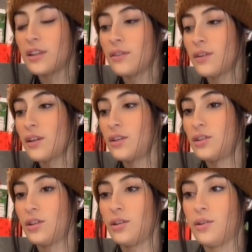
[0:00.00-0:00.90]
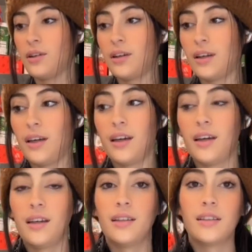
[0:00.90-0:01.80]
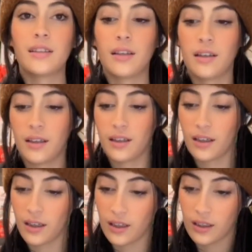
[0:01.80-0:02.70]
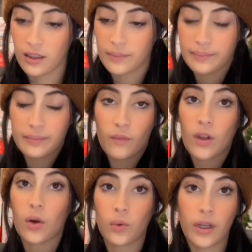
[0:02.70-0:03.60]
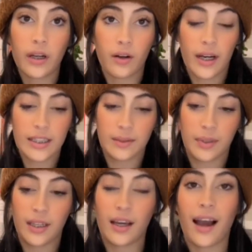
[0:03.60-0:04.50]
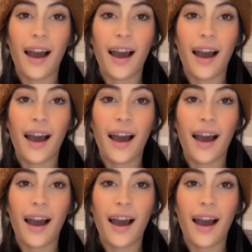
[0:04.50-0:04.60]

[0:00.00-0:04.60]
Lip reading: thing that we're gonna do is read our recipe.